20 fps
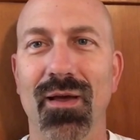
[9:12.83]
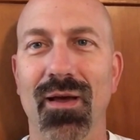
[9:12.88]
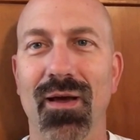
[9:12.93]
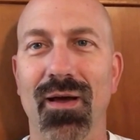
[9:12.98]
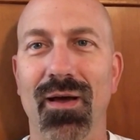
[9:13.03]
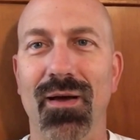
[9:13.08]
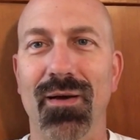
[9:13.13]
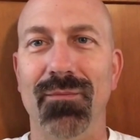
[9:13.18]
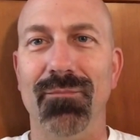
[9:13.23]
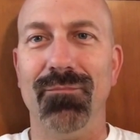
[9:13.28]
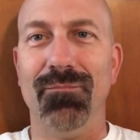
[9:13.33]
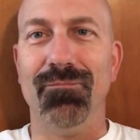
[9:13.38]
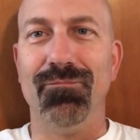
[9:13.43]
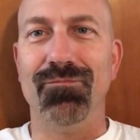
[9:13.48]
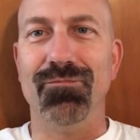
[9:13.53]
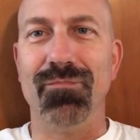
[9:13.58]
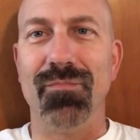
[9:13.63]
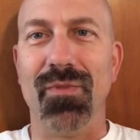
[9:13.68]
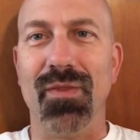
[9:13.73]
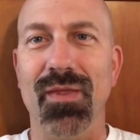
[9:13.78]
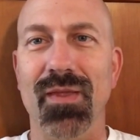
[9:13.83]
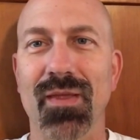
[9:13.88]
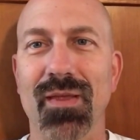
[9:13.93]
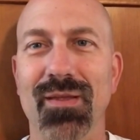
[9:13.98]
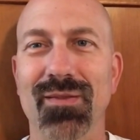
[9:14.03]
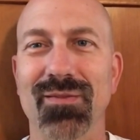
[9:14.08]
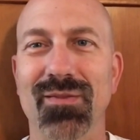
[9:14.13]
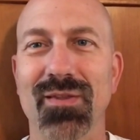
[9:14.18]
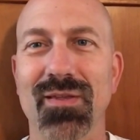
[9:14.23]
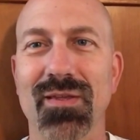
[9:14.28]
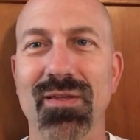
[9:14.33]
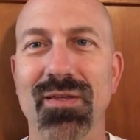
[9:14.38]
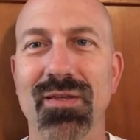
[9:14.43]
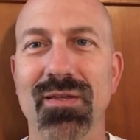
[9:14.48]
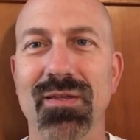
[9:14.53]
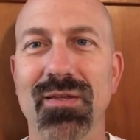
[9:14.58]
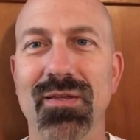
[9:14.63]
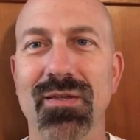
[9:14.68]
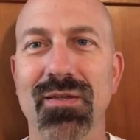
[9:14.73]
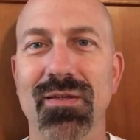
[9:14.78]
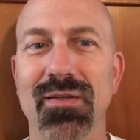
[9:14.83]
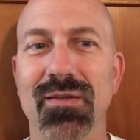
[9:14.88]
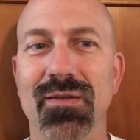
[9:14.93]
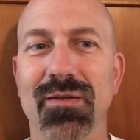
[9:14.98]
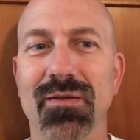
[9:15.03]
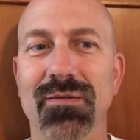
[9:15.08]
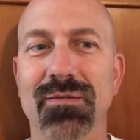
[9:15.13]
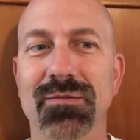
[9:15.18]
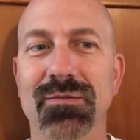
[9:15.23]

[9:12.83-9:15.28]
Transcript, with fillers: Um, in the